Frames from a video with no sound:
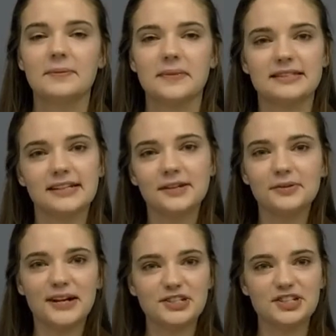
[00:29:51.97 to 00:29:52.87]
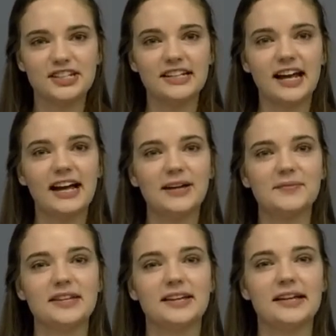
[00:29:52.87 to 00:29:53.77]
That's a good question.
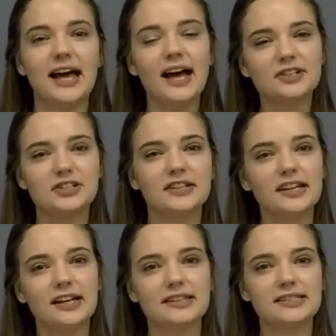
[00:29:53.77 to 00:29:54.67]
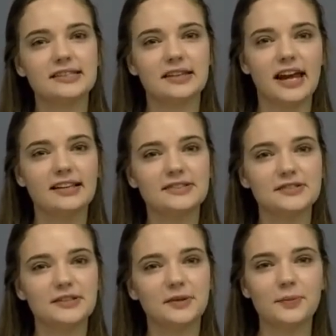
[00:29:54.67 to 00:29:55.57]
Actually, the answer
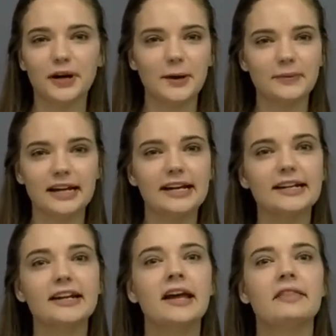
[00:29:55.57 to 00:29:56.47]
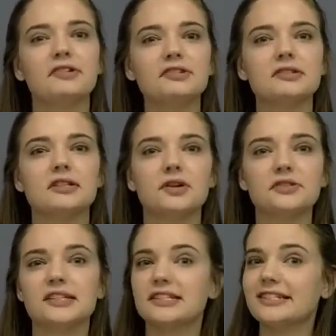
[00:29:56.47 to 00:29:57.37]
is a little more complicated. There's no
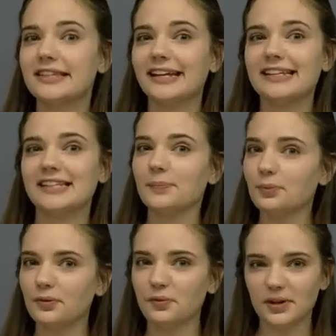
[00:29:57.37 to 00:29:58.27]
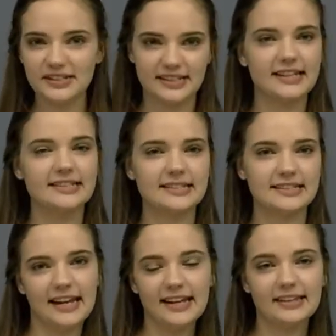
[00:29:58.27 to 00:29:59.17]
such thing as a poisonous
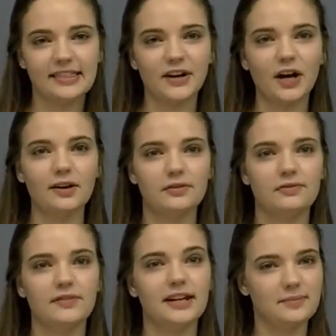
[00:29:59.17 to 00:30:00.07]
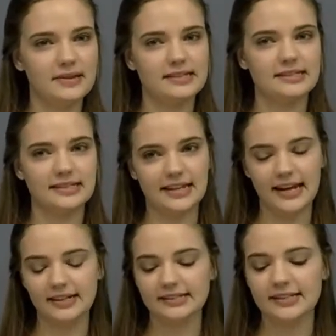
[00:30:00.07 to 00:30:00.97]
snake. There are venomous
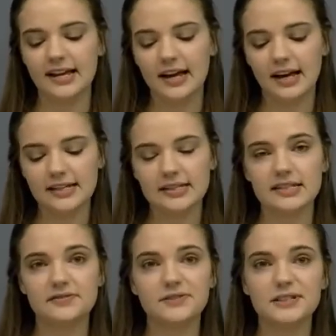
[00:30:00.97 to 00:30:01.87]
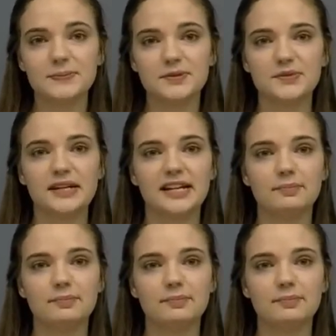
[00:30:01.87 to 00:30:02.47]
snakes. So the difference between